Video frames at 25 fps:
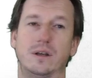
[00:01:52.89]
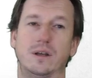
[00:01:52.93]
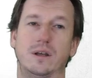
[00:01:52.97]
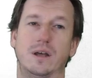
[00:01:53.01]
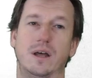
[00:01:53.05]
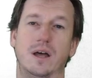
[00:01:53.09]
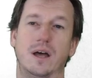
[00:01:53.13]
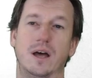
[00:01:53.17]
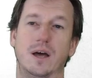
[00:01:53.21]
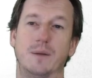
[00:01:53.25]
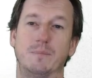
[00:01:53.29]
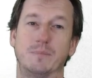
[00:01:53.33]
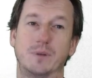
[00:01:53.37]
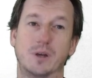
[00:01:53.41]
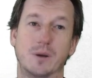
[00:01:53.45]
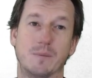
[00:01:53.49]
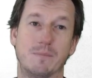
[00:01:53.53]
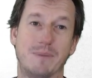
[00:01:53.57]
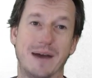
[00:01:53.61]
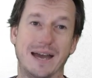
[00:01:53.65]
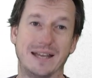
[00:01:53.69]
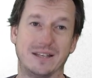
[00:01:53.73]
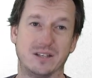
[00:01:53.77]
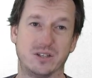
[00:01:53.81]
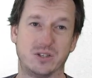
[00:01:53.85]
um,
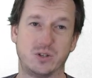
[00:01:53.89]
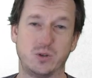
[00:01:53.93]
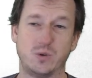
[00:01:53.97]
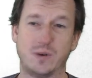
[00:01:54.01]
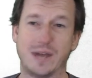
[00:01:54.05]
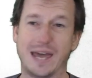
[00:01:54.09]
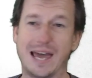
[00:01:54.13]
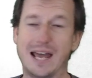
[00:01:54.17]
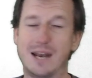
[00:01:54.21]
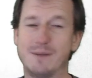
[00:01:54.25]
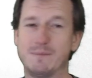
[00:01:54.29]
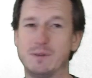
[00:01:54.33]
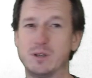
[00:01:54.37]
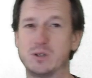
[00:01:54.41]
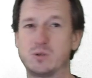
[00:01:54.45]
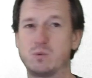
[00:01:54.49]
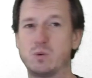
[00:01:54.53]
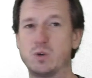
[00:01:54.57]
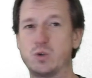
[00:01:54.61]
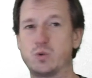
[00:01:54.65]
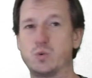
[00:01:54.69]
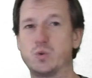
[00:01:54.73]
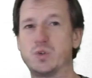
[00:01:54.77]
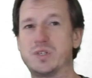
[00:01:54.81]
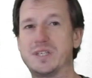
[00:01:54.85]
compared to pseudo elements,
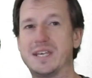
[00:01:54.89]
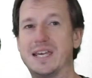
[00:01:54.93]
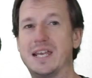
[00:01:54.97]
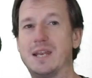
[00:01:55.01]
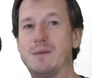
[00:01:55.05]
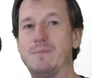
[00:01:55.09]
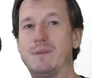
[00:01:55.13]
which we'll see in a